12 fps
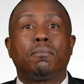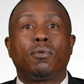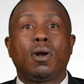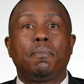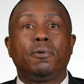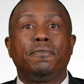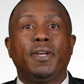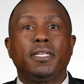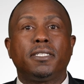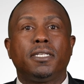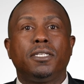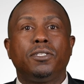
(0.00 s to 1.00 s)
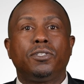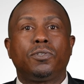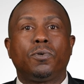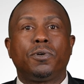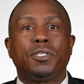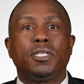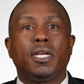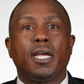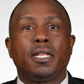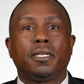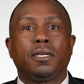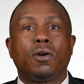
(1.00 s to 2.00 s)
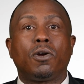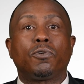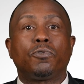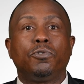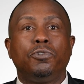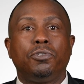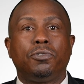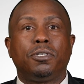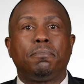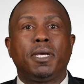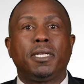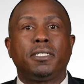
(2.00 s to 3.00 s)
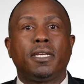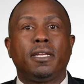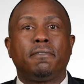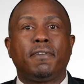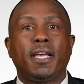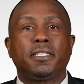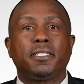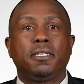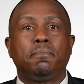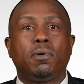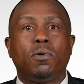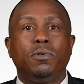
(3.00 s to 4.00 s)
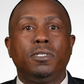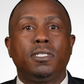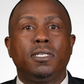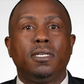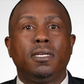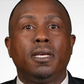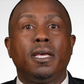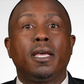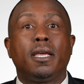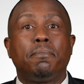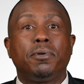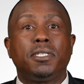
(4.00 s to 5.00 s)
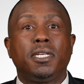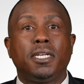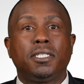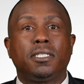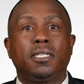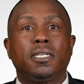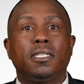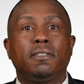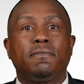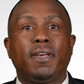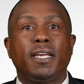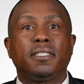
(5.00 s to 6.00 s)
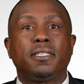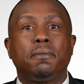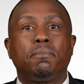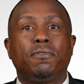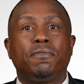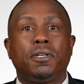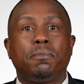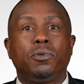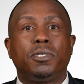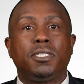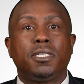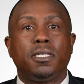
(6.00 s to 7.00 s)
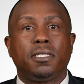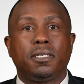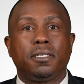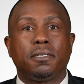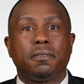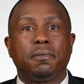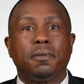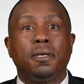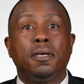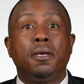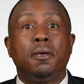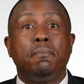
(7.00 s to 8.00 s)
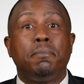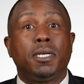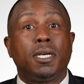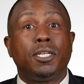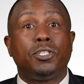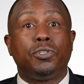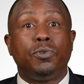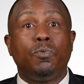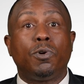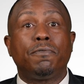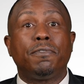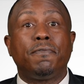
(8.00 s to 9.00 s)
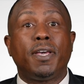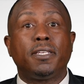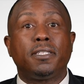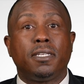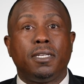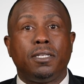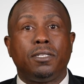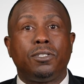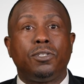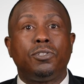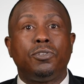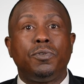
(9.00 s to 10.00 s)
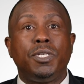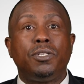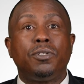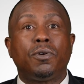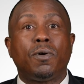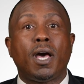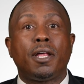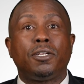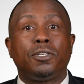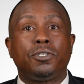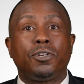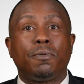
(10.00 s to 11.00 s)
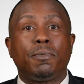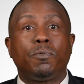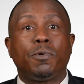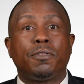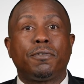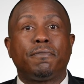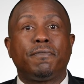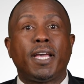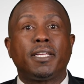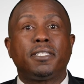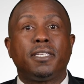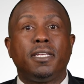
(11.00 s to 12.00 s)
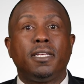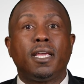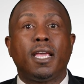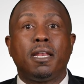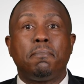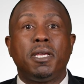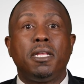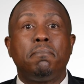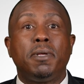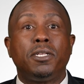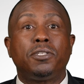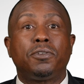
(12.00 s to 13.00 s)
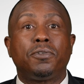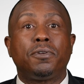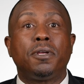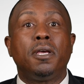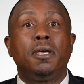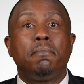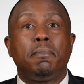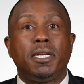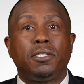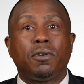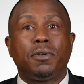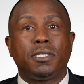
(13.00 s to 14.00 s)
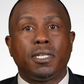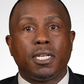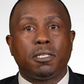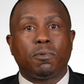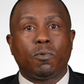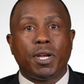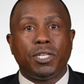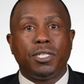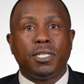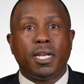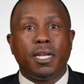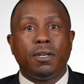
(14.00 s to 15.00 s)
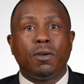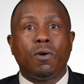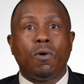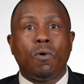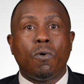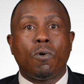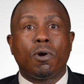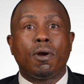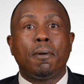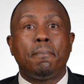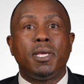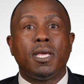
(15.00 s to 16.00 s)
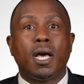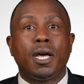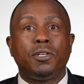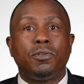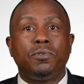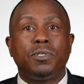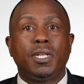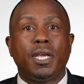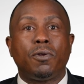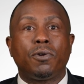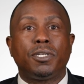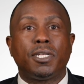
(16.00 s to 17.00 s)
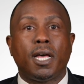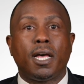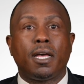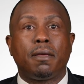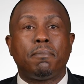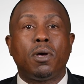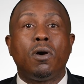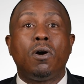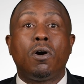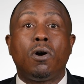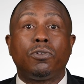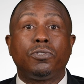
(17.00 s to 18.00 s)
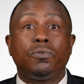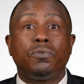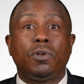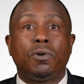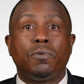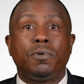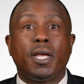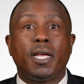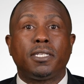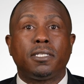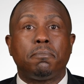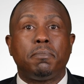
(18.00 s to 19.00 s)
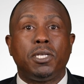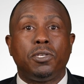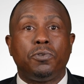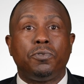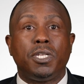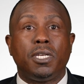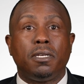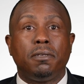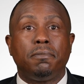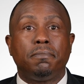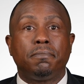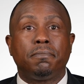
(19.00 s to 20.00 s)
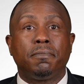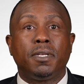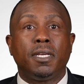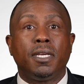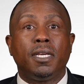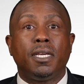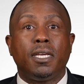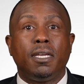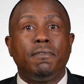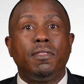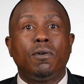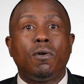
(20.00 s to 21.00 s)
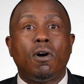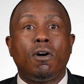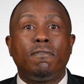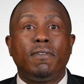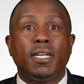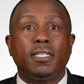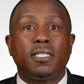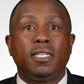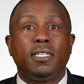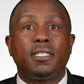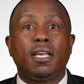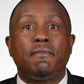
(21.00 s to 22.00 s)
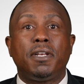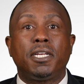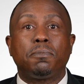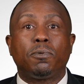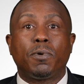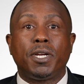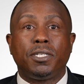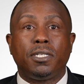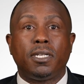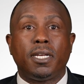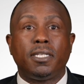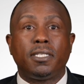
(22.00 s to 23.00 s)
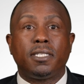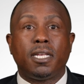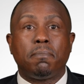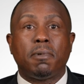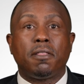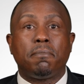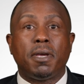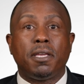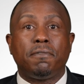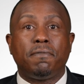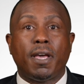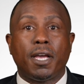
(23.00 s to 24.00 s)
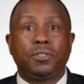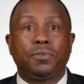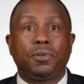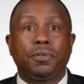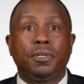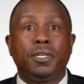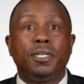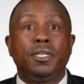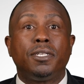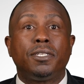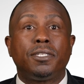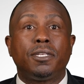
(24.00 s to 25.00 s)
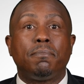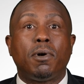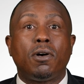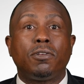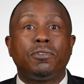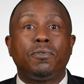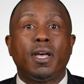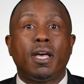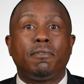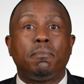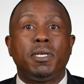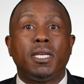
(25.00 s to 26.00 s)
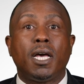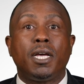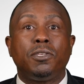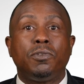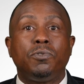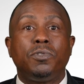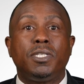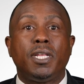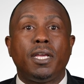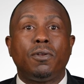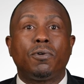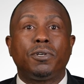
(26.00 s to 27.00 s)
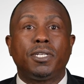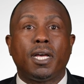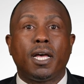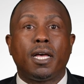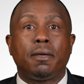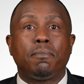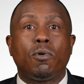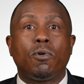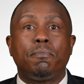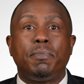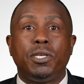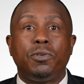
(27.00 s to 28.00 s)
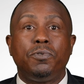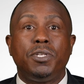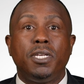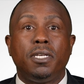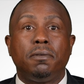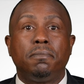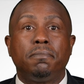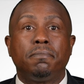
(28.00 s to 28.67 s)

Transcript: Proper vaccine storage and handling are crucial to maintain vaccine potency and protection against vaccine-preventable diseases. Because you work with vaccines, you need to know how to determine whether a vaccine can be administered based on its expiration date or beyond use date or time, also known as the B U D. Even though all vaccines have an expiration date set by the manufacturer, some also have a beyond use date or time, or B U D.